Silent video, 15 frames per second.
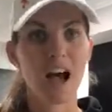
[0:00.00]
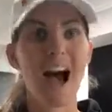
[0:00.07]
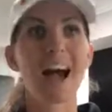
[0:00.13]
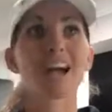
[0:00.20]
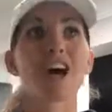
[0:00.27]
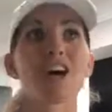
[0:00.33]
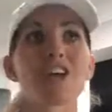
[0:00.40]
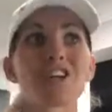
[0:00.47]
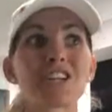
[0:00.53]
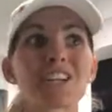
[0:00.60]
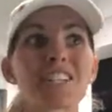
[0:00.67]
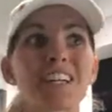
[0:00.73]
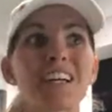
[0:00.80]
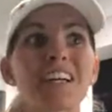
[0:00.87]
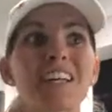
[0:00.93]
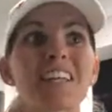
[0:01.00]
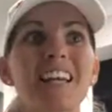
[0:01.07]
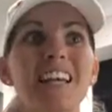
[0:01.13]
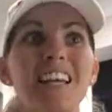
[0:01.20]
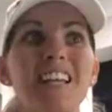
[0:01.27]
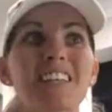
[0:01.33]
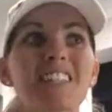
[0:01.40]
I understand
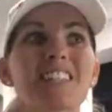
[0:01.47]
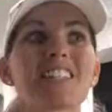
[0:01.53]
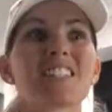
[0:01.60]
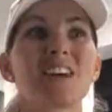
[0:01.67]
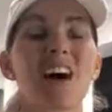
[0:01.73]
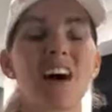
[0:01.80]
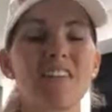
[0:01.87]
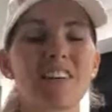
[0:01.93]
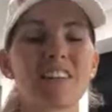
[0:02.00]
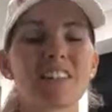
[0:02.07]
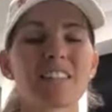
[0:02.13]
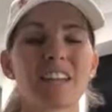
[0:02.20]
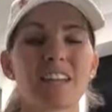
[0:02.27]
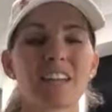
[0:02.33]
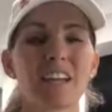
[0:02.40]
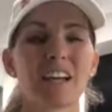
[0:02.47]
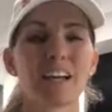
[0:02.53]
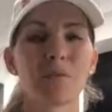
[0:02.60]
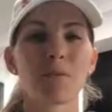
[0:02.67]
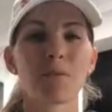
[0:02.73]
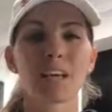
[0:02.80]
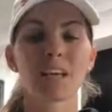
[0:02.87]
that it is tough on Sunday
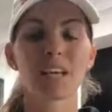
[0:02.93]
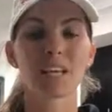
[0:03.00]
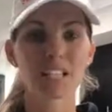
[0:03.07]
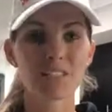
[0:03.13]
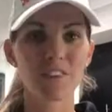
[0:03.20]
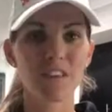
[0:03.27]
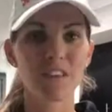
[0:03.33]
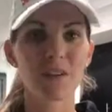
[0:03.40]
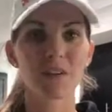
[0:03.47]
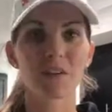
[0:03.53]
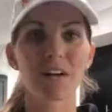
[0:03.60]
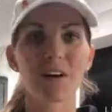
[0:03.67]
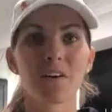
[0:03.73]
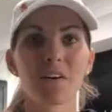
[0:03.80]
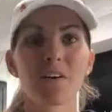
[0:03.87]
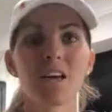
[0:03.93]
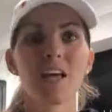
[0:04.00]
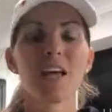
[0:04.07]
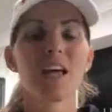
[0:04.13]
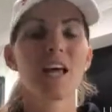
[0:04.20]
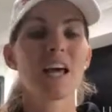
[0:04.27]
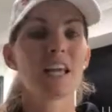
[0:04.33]
night when the kids finally go down
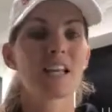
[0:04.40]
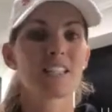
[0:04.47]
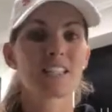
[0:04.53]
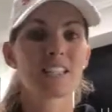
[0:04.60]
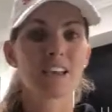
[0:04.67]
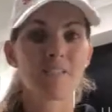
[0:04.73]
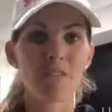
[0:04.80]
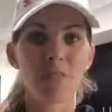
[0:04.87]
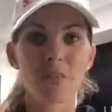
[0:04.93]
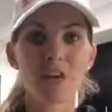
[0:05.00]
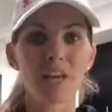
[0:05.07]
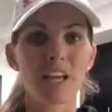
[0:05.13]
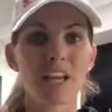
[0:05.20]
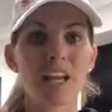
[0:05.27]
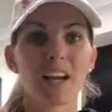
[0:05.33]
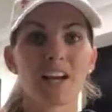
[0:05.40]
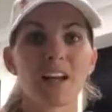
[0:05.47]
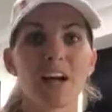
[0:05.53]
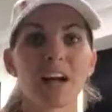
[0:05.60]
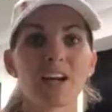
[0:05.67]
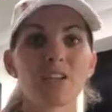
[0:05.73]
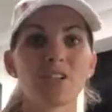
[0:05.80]
and it's 7:30, 8
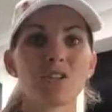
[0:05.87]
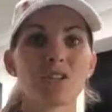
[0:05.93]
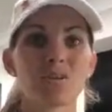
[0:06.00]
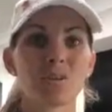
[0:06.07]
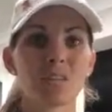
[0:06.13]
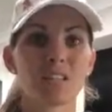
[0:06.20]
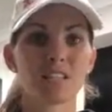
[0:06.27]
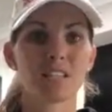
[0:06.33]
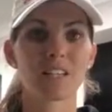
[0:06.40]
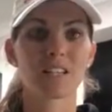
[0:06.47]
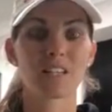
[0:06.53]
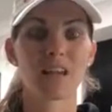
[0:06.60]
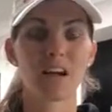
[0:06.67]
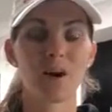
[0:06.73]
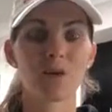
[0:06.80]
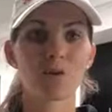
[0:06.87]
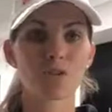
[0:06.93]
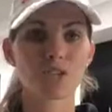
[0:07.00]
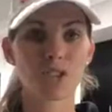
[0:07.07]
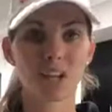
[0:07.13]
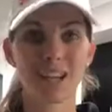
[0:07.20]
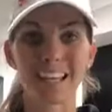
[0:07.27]
o'clock and you just want to sit on the
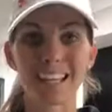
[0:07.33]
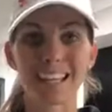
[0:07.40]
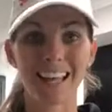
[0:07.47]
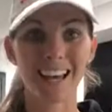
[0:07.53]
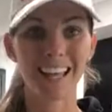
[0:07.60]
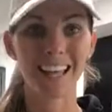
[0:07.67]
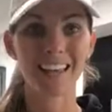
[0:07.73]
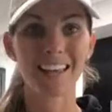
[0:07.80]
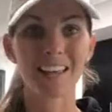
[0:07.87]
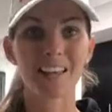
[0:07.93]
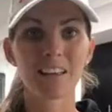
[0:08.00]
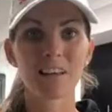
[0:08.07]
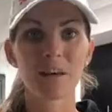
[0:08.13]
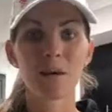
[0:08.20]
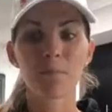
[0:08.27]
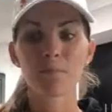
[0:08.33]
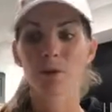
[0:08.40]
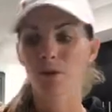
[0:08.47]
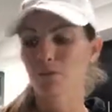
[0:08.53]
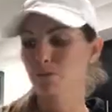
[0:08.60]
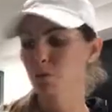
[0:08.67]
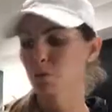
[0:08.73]
couch. I get it.
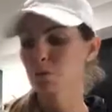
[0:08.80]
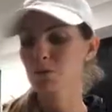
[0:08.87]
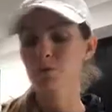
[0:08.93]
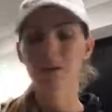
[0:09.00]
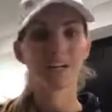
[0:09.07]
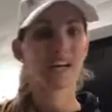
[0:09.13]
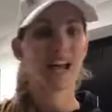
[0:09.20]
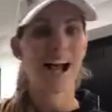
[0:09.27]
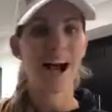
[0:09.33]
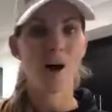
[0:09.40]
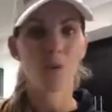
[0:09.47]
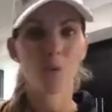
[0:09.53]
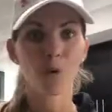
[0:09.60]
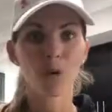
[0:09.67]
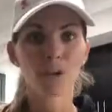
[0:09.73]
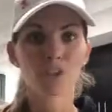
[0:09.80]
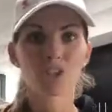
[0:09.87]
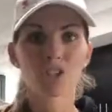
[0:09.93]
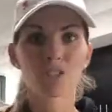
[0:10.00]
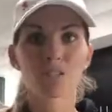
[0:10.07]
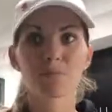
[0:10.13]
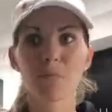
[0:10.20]
But if you spend an hour
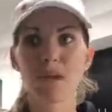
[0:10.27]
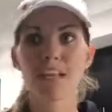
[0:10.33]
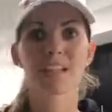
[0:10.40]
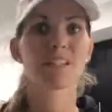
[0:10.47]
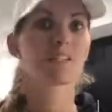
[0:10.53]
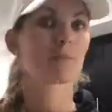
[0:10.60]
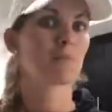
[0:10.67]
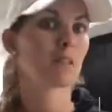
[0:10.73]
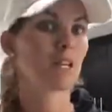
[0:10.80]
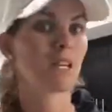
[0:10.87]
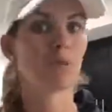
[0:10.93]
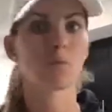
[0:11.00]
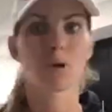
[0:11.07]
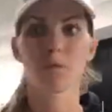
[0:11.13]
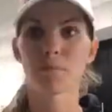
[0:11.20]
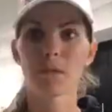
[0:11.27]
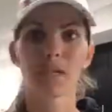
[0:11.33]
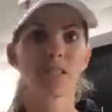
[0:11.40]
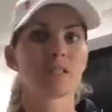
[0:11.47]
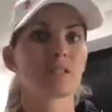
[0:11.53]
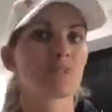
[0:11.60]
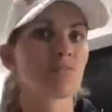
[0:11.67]
just making some quinoa,
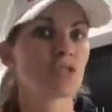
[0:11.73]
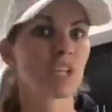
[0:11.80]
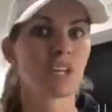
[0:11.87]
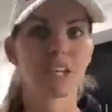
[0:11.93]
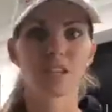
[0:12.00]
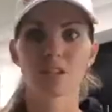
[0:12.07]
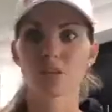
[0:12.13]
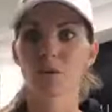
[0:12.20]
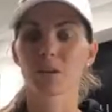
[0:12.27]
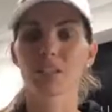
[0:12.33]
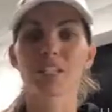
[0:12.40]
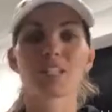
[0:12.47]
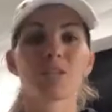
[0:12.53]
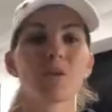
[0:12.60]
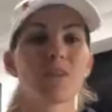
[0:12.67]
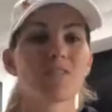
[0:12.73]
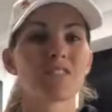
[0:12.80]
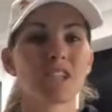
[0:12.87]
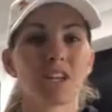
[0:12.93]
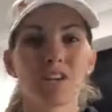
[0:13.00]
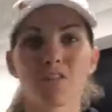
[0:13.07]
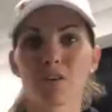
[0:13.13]
making some chicken, so at least you have
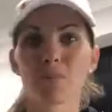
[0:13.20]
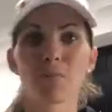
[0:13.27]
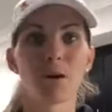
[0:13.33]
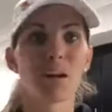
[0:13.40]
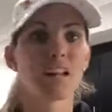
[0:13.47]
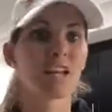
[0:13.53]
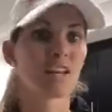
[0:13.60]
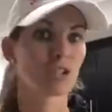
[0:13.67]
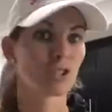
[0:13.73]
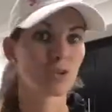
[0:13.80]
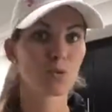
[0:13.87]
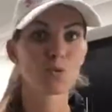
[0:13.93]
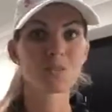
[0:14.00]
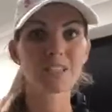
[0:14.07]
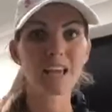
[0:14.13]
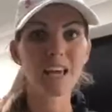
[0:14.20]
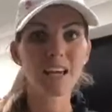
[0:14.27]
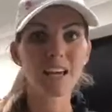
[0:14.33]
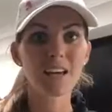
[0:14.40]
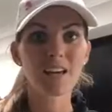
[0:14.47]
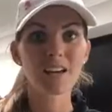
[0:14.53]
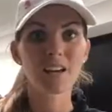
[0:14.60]
dinner for Monday and Tuesday,